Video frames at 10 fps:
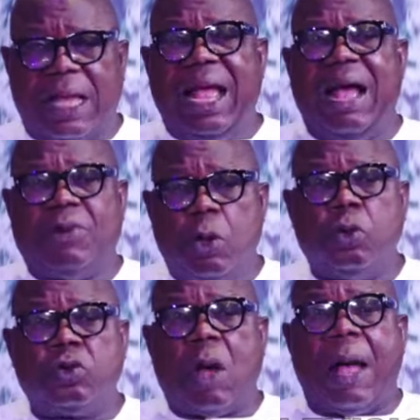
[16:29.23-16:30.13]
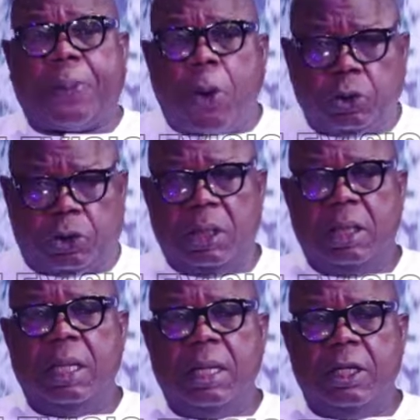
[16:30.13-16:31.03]
I have the locus to approach,
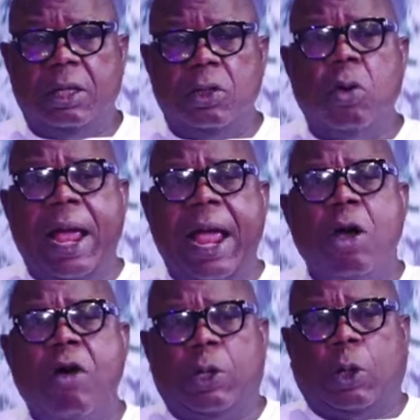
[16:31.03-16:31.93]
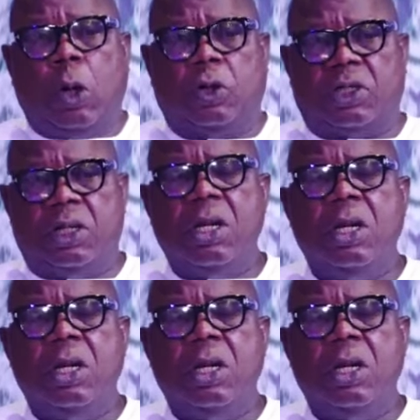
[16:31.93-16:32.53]
you know, any of the courts.